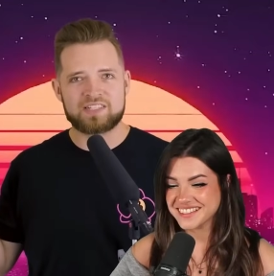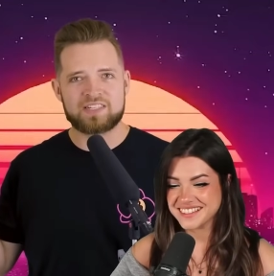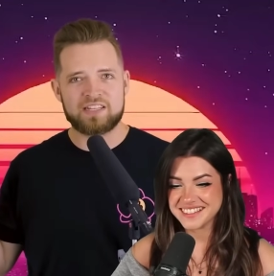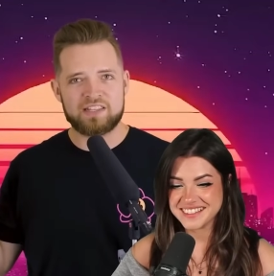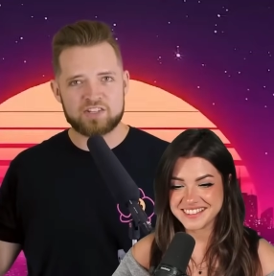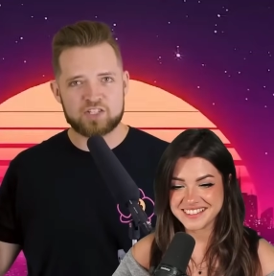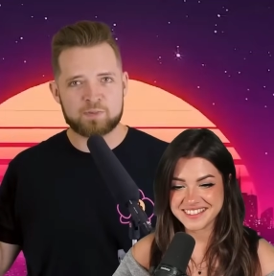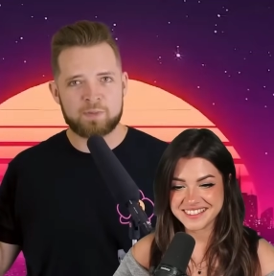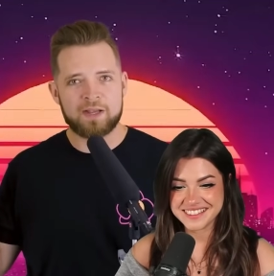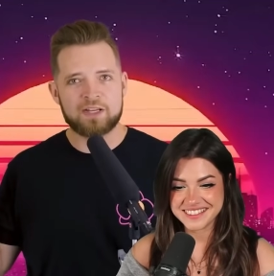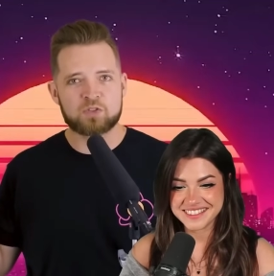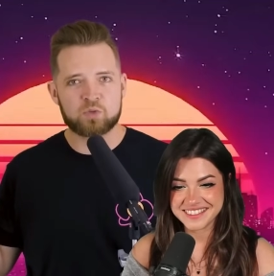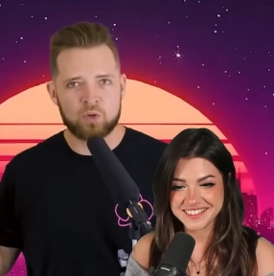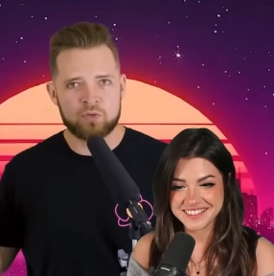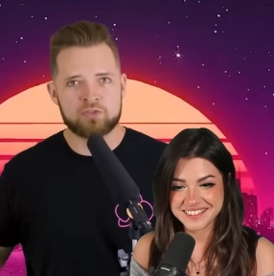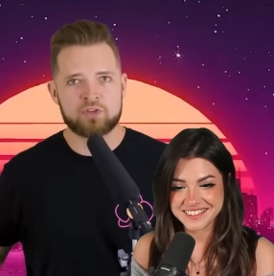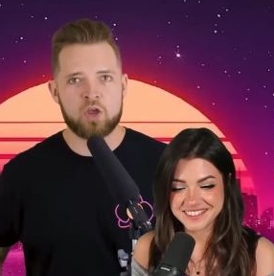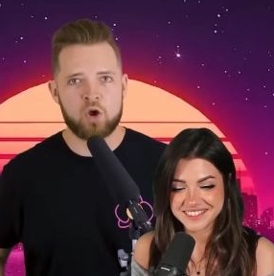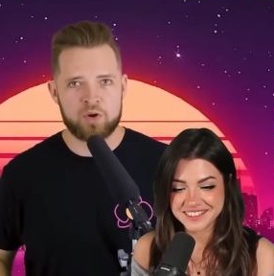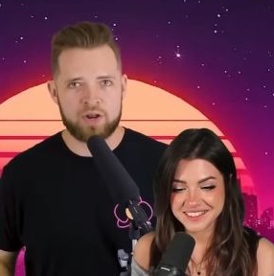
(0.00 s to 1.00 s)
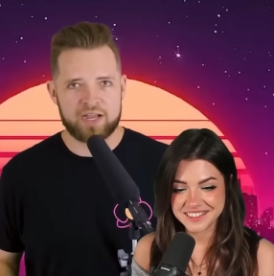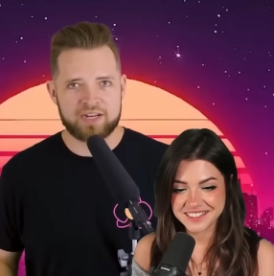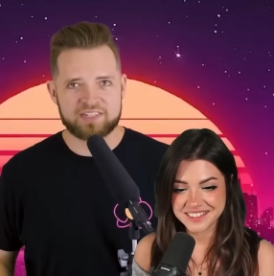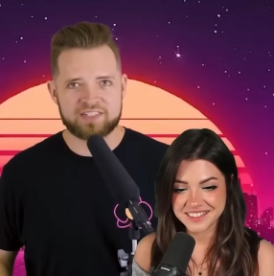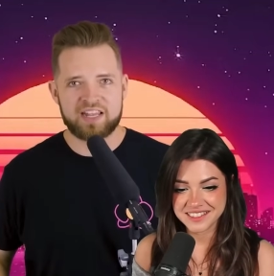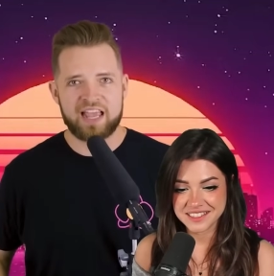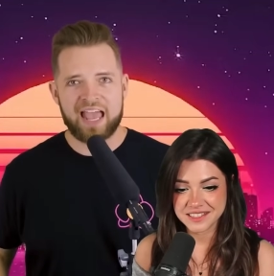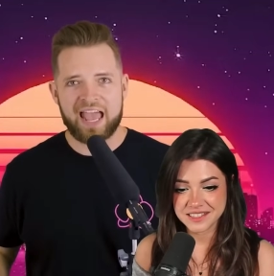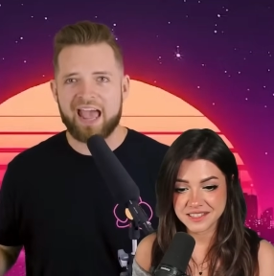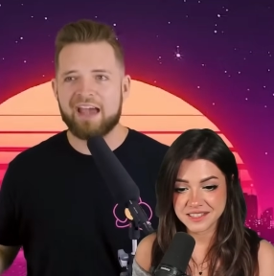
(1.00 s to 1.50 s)
Speaker 1: units in the Space Wolves
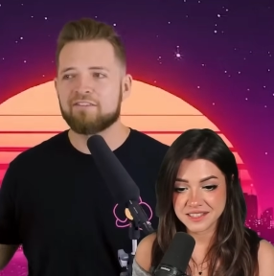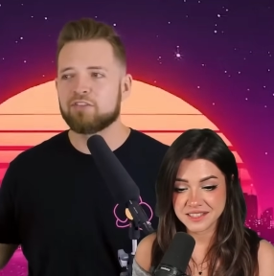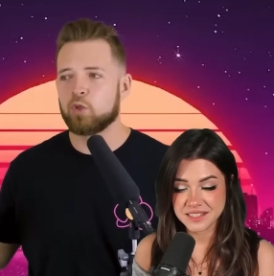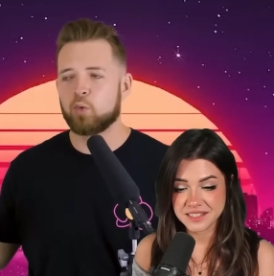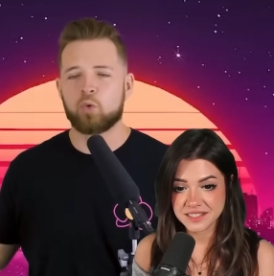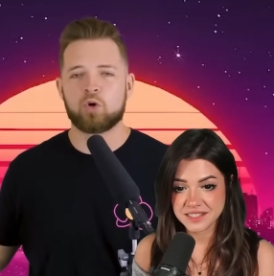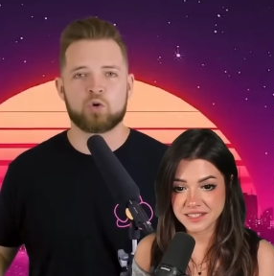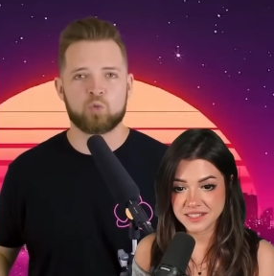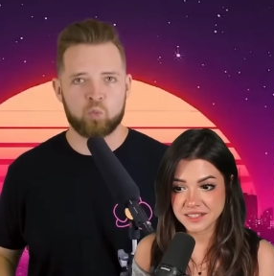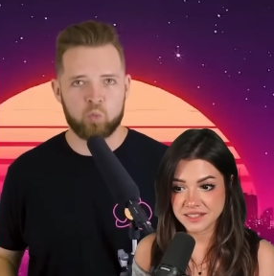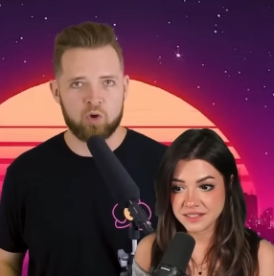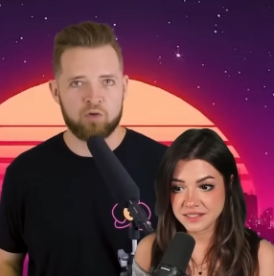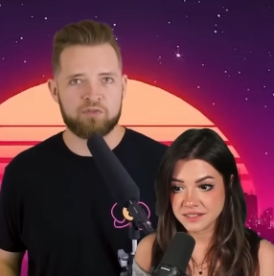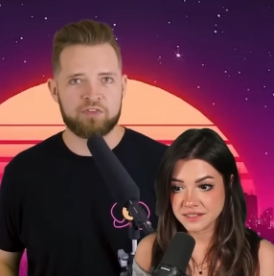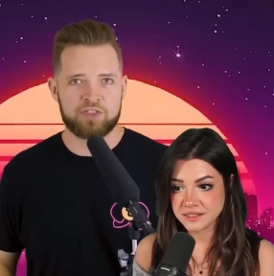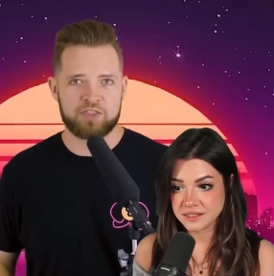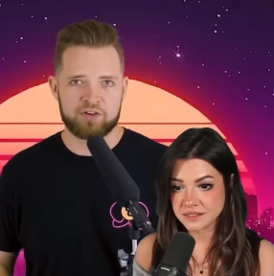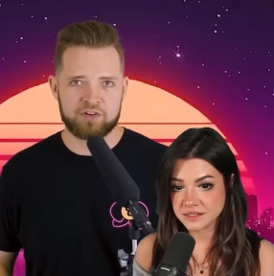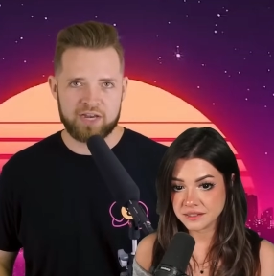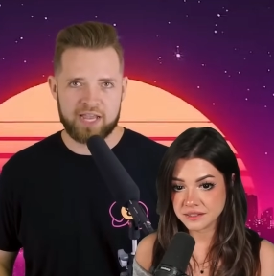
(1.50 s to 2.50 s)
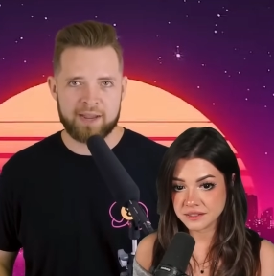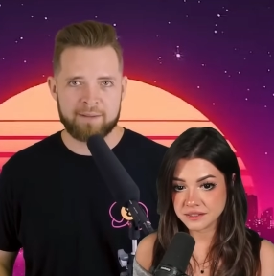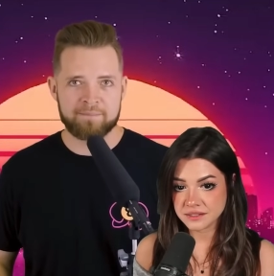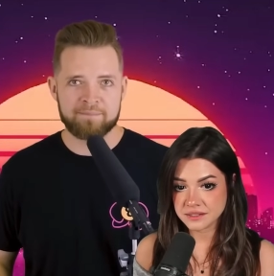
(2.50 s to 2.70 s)
Codex have the word wolf in